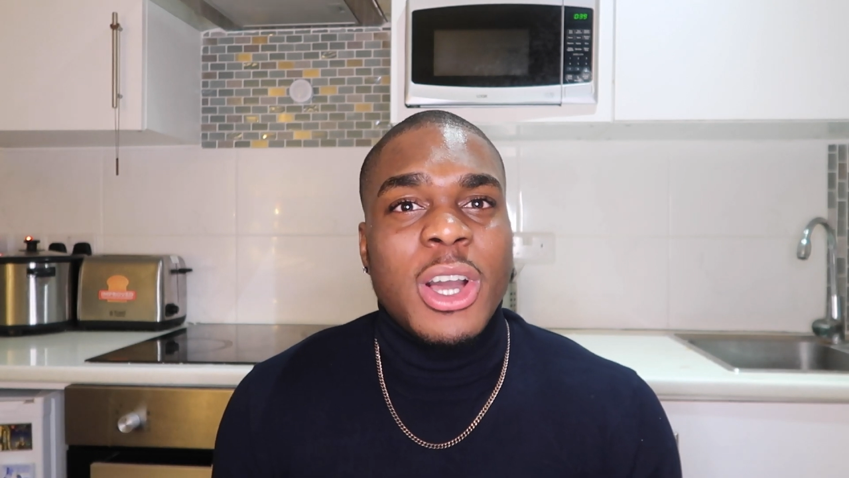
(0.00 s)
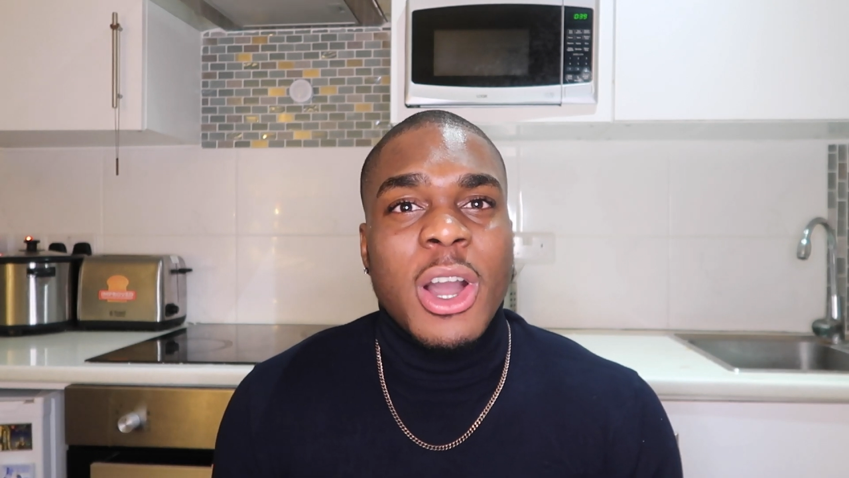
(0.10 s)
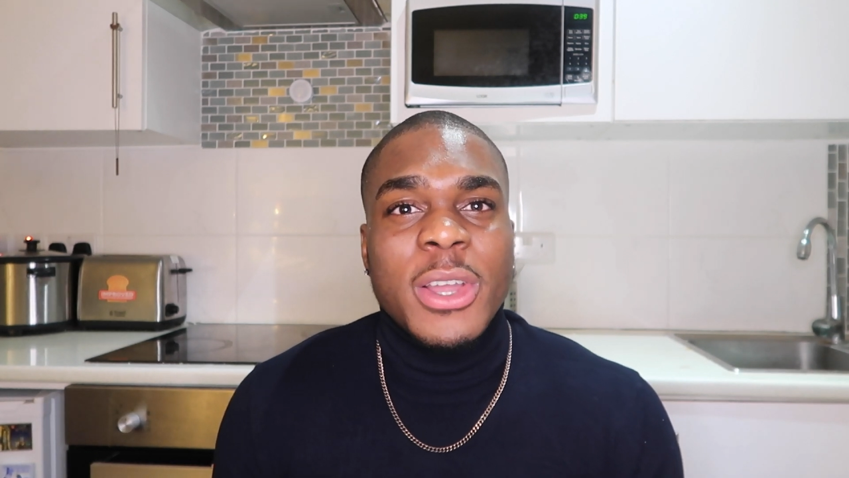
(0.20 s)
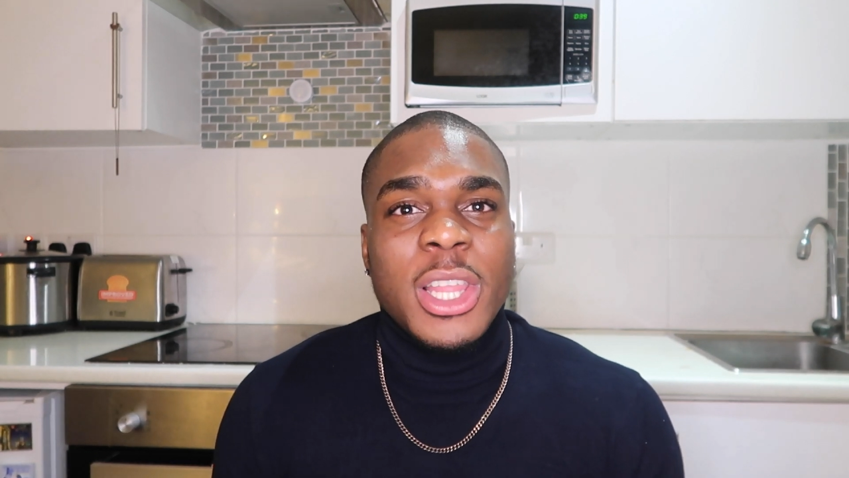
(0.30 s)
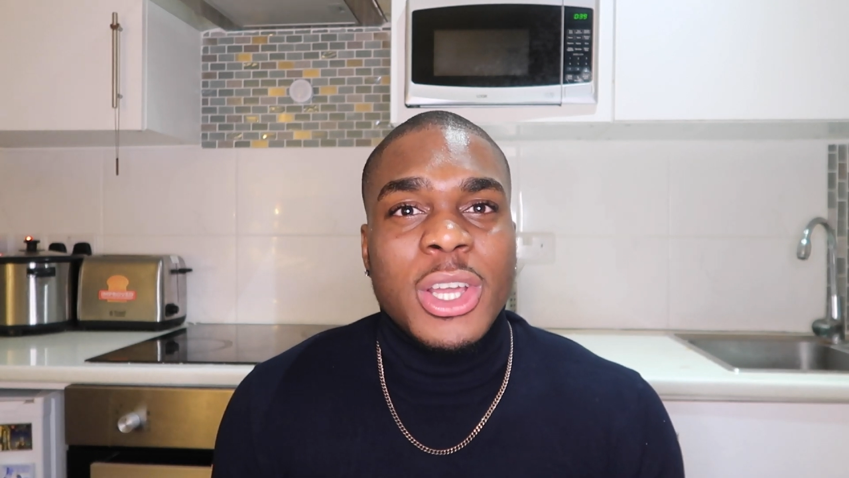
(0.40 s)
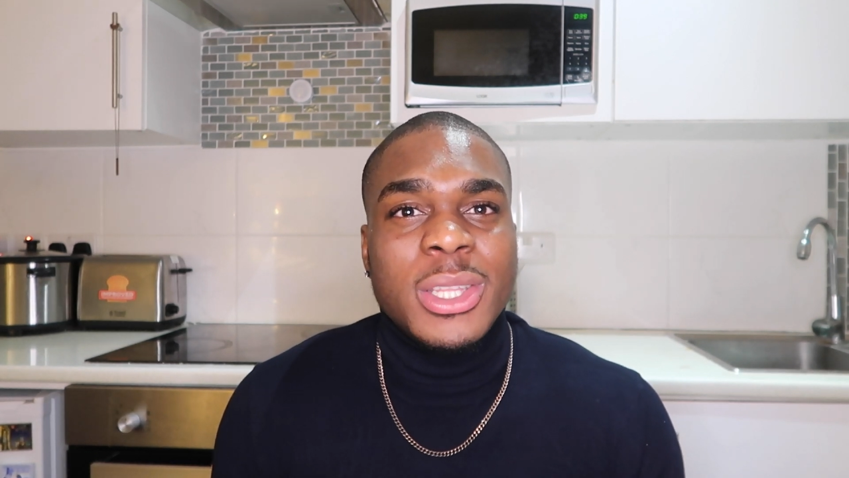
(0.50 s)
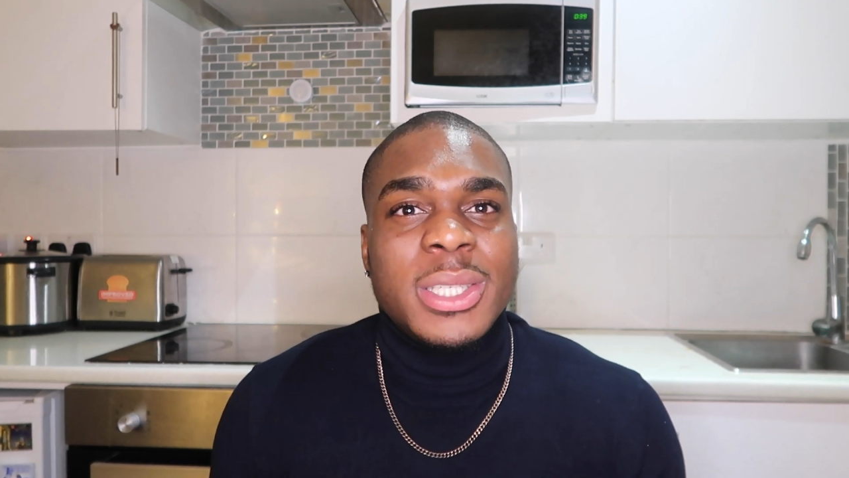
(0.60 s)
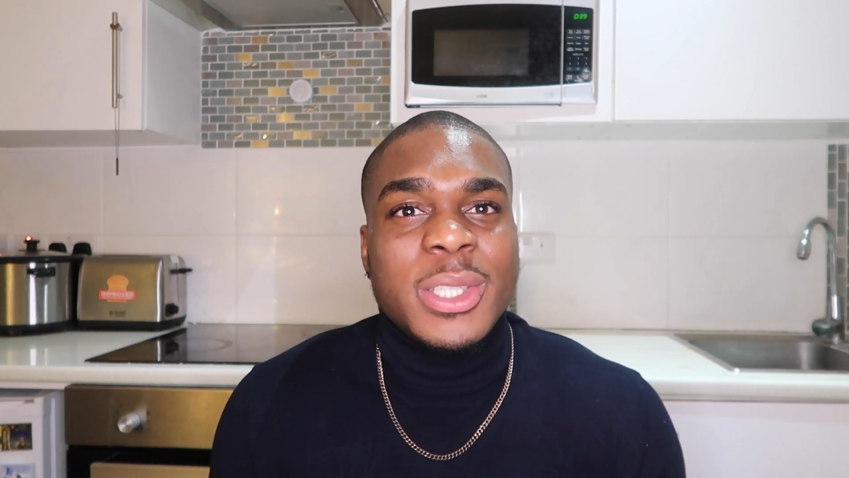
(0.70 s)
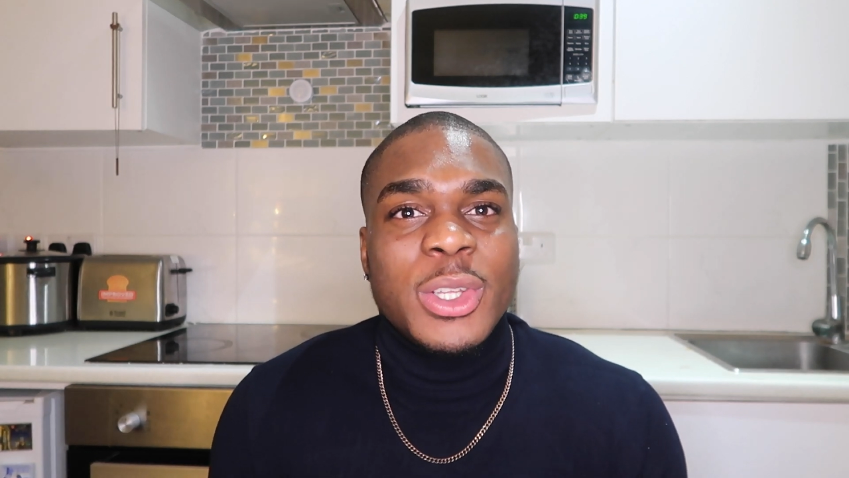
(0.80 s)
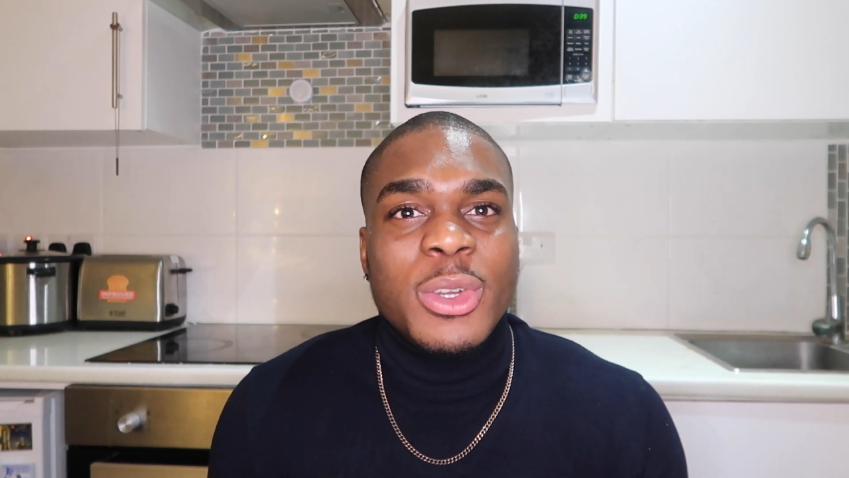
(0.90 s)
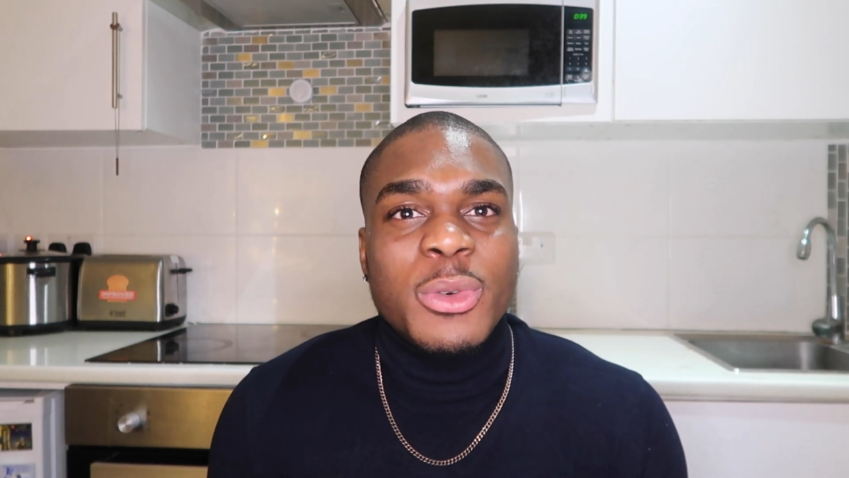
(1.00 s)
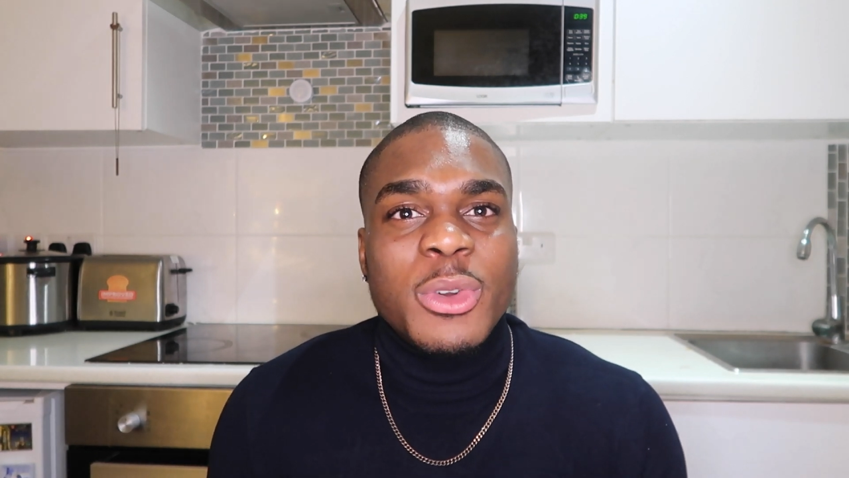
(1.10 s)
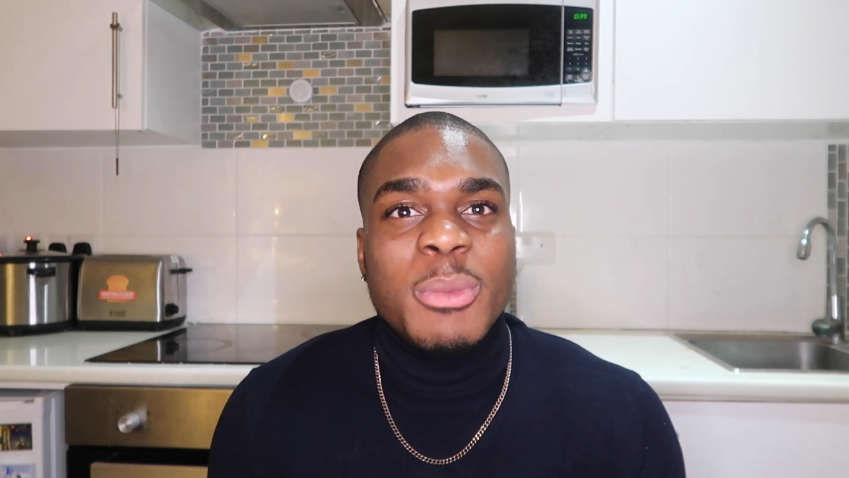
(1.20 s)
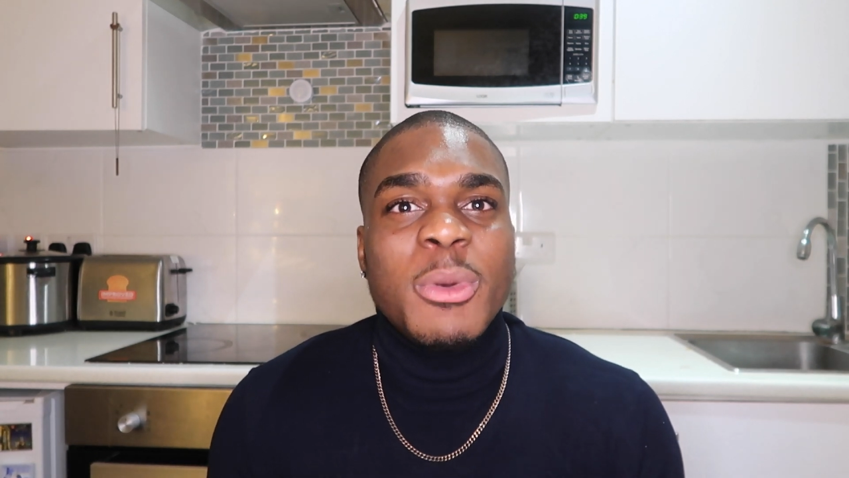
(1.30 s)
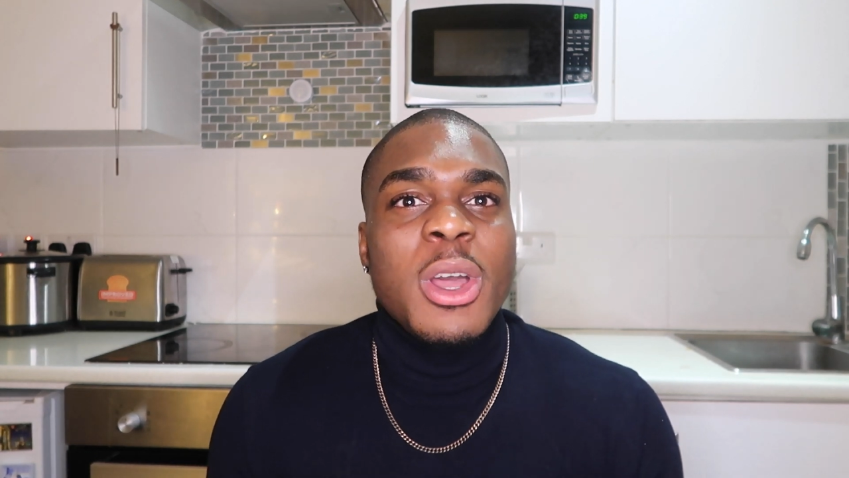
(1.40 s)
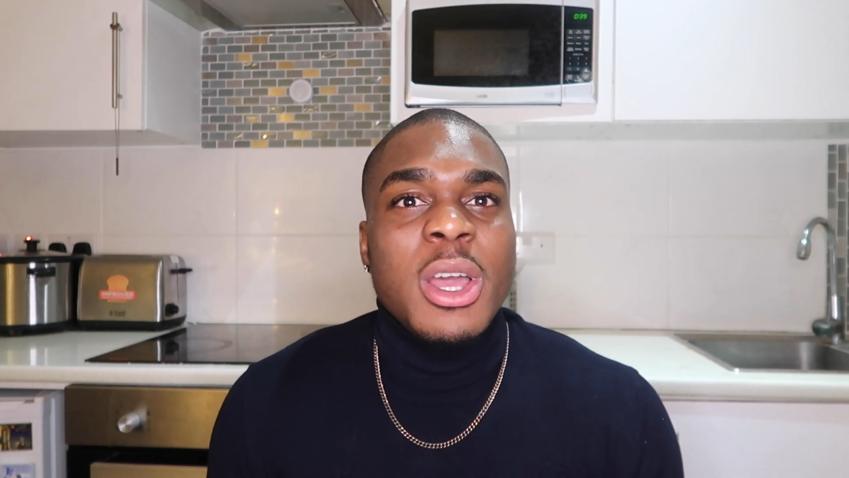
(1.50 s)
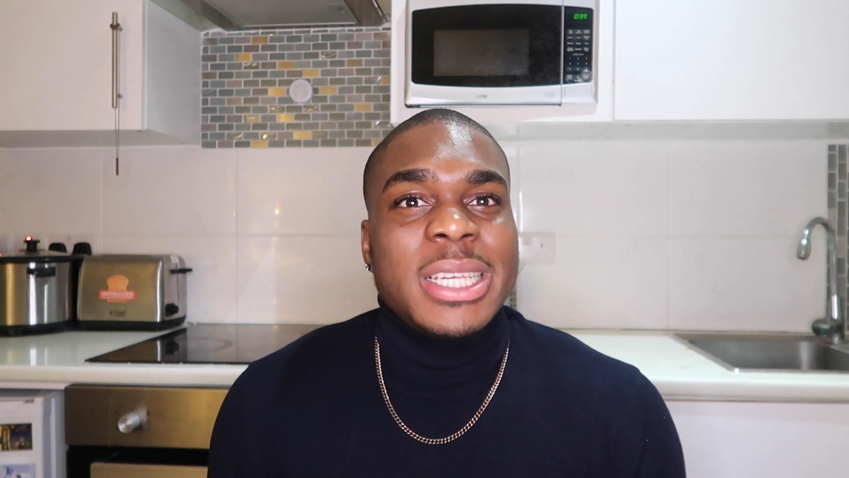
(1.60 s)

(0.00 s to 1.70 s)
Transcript: currently on the student room,